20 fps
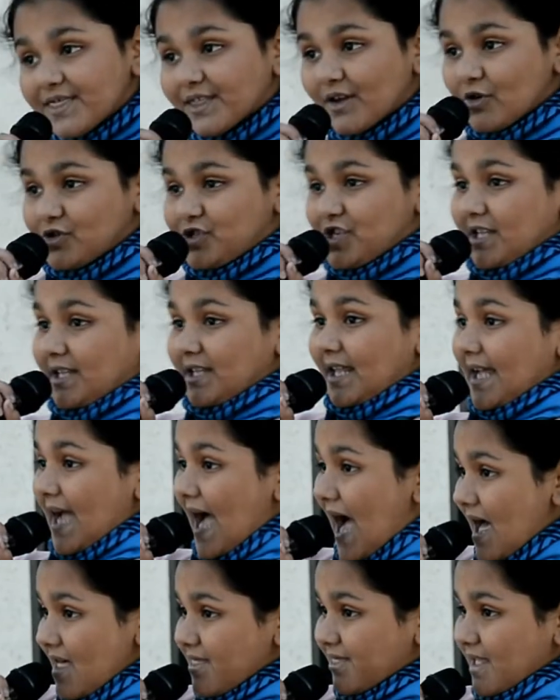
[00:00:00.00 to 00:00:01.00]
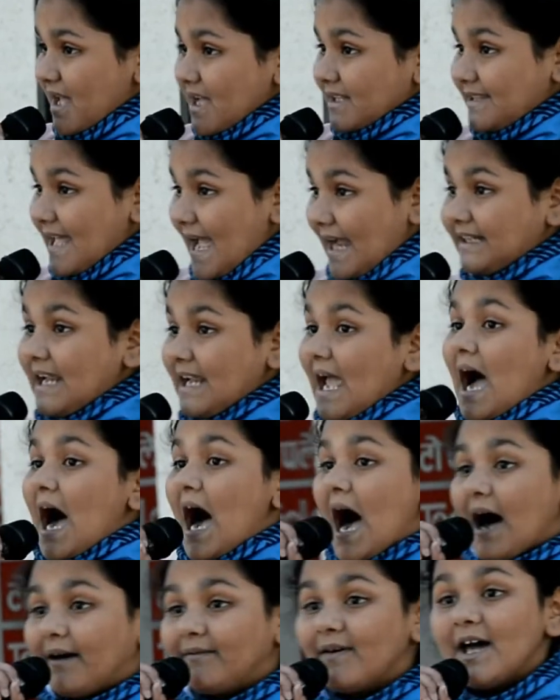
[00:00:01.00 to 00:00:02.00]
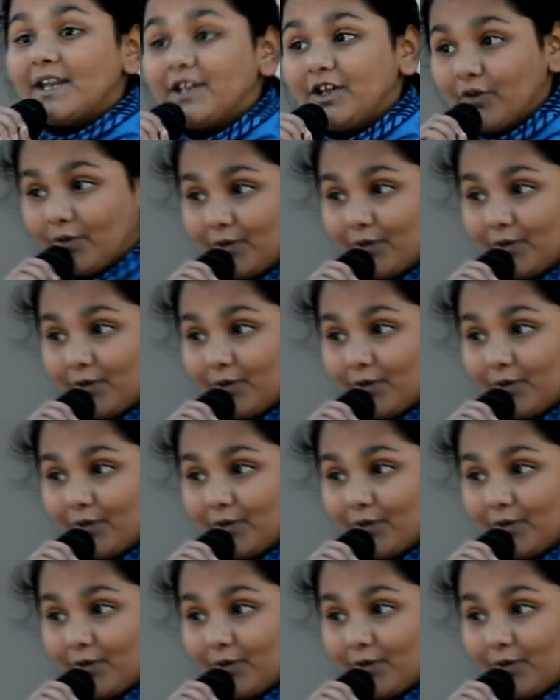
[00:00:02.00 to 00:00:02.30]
question they ask that, how are you?